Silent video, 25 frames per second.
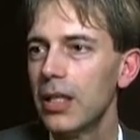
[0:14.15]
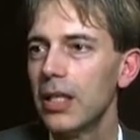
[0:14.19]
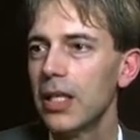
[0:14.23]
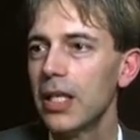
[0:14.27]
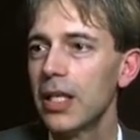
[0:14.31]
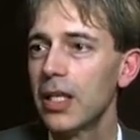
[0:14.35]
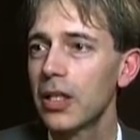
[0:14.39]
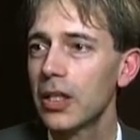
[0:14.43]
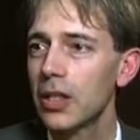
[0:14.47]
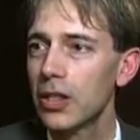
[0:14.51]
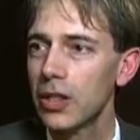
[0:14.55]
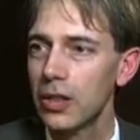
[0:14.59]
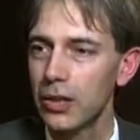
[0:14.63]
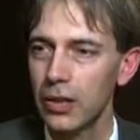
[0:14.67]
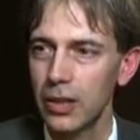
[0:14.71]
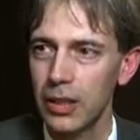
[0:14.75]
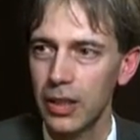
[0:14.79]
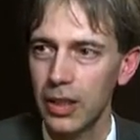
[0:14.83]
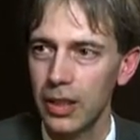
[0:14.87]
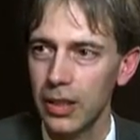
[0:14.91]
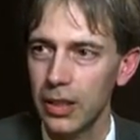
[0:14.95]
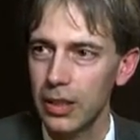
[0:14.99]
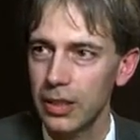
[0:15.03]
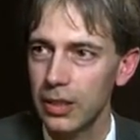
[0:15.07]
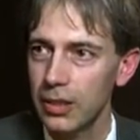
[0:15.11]

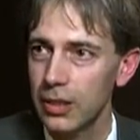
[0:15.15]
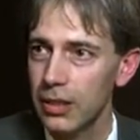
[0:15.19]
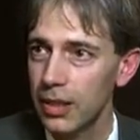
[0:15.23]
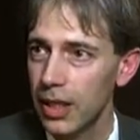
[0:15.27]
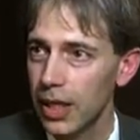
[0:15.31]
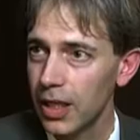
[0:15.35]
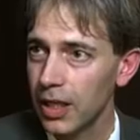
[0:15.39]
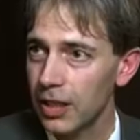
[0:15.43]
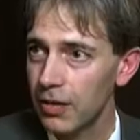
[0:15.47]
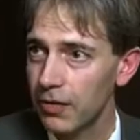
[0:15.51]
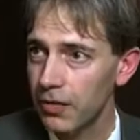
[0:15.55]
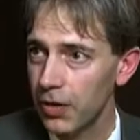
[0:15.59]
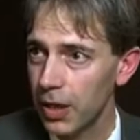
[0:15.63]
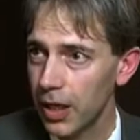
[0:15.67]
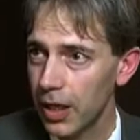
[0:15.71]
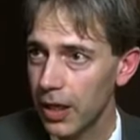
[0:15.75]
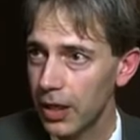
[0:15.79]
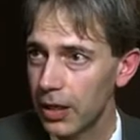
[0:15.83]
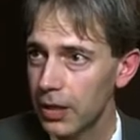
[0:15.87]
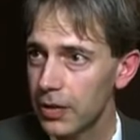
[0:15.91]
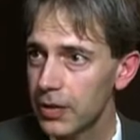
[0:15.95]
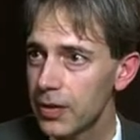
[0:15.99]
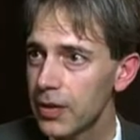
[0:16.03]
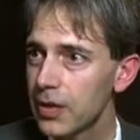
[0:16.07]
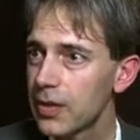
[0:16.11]
including negative
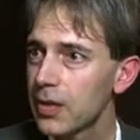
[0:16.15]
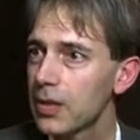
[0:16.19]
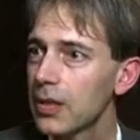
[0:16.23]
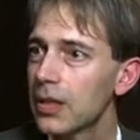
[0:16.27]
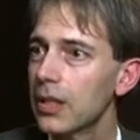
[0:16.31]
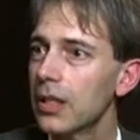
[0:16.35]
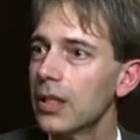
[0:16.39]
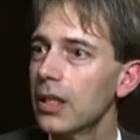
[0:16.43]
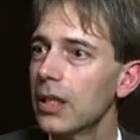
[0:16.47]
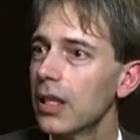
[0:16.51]
ions,